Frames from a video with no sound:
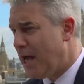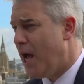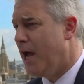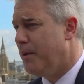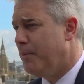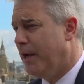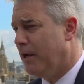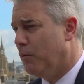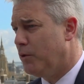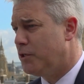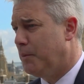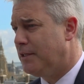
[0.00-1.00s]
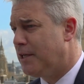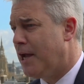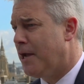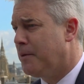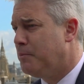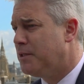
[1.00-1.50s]
timing, which had been
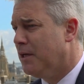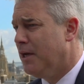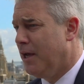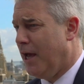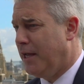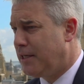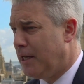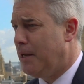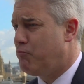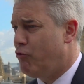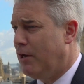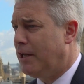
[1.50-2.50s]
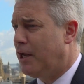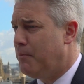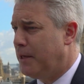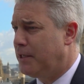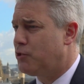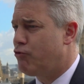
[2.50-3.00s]
timed uh, deliberately
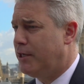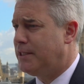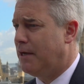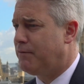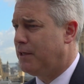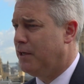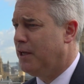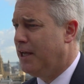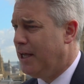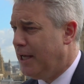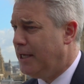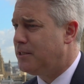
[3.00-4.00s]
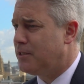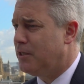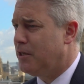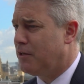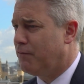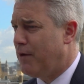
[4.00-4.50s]
coming straight after
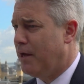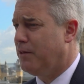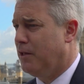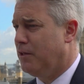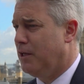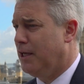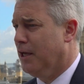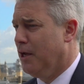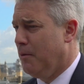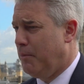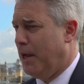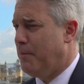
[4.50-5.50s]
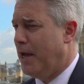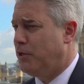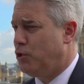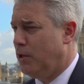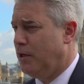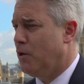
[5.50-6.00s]
Easter. The fact that the BMA
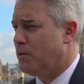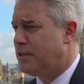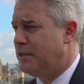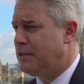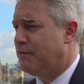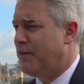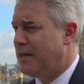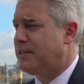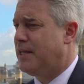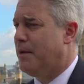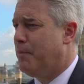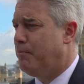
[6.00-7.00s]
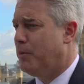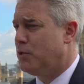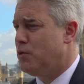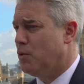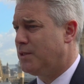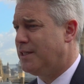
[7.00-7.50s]
junior doctors have asked their members
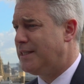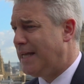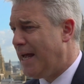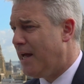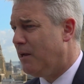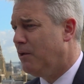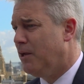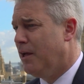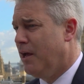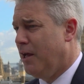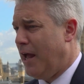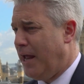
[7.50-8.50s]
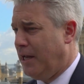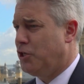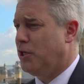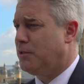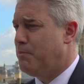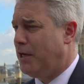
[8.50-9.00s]
not to tell
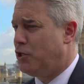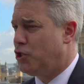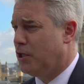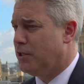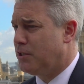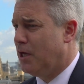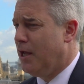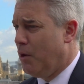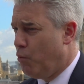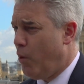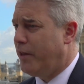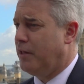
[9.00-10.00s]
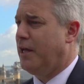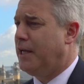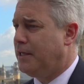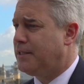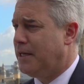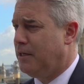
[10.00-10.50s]
NHS managers whether they
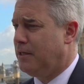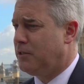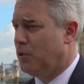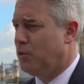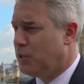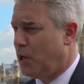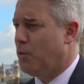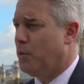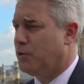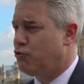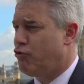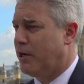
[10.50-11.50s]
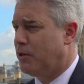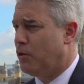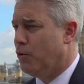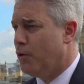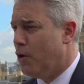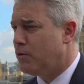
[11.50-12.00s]
intended to, to go on
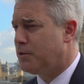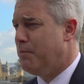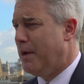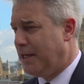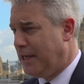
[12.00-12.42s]
strike or not,